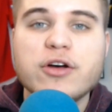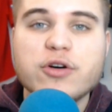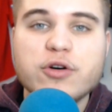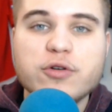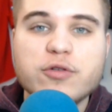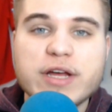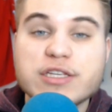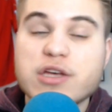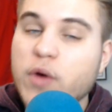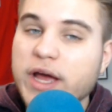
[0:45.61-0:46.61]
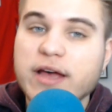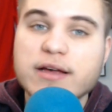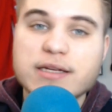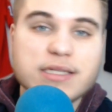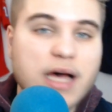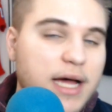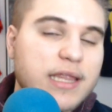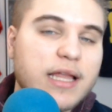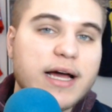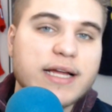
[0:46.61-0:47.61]
who is quick
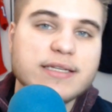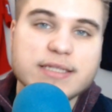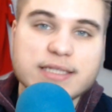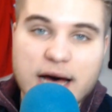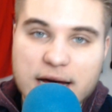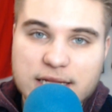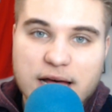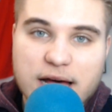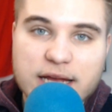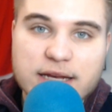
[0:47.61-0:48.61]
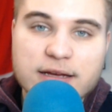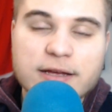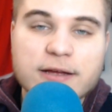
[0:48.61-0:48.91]
sideline to sideline.